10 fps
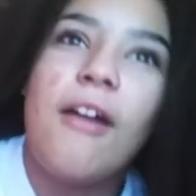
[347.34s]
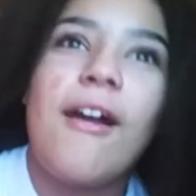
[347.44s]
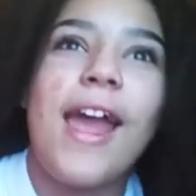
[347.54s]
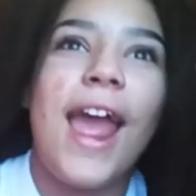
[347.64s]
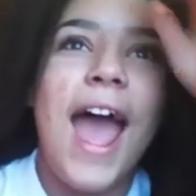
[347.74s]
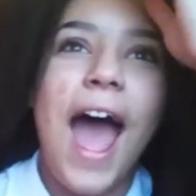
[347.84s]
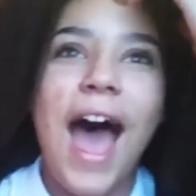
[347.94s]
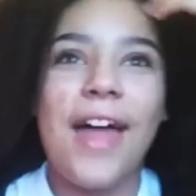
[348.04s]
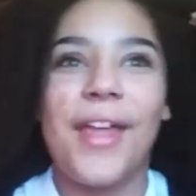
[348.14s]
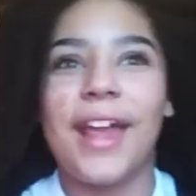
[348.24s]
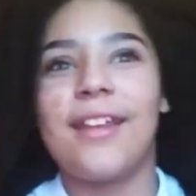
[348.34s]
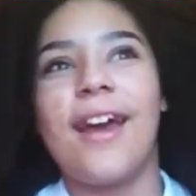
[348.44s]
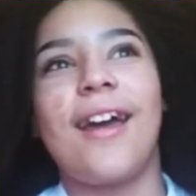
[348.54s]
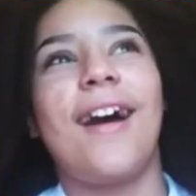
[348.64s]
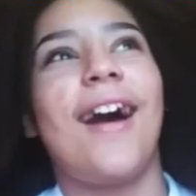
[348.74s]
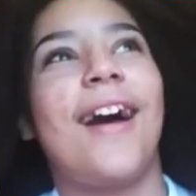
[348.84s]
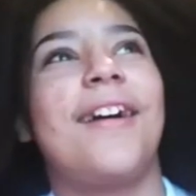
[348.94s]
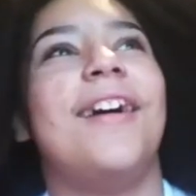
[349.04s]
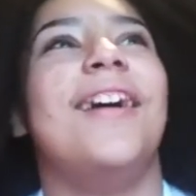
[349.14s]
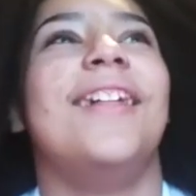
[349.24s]
right, and then
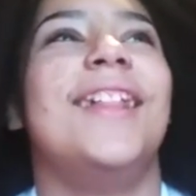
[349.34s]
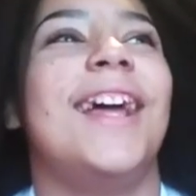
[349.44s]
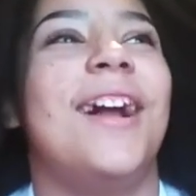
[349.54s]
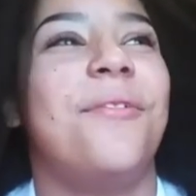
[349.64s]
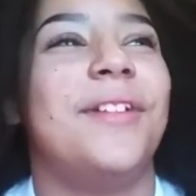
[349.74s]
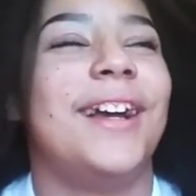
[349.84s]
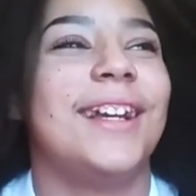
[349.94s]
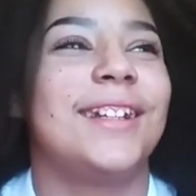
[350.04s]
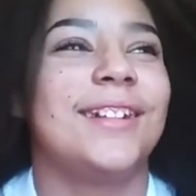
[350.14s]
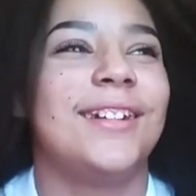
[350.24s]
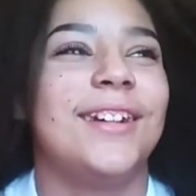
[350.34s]
I'm like,